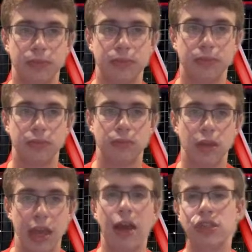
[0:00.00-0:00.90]
Yeah,
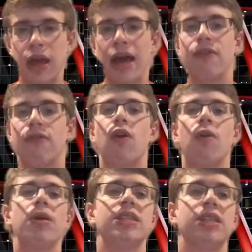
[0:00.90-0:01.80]
Ozuna had 4 home runs
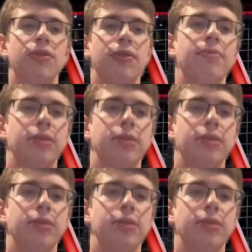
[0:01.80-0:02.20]
in 3 games.